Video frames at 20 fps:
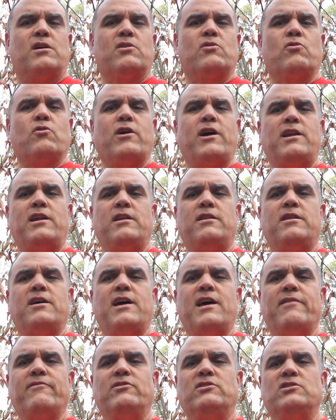created the
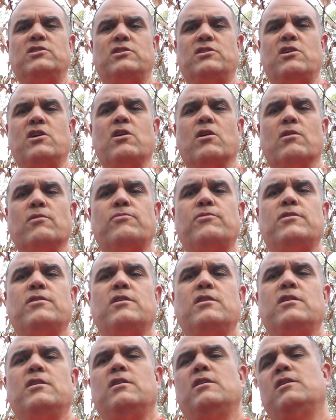heavens and the earth,
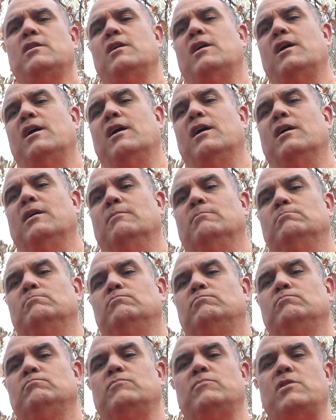then
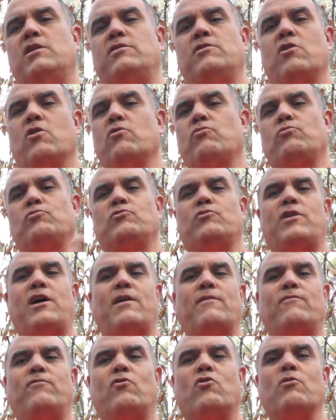the earth was
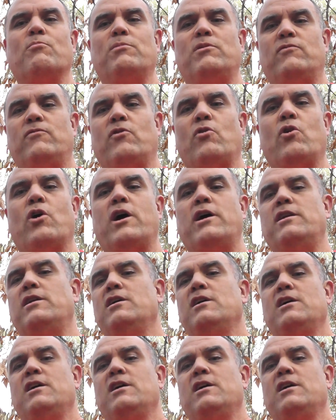without form and void.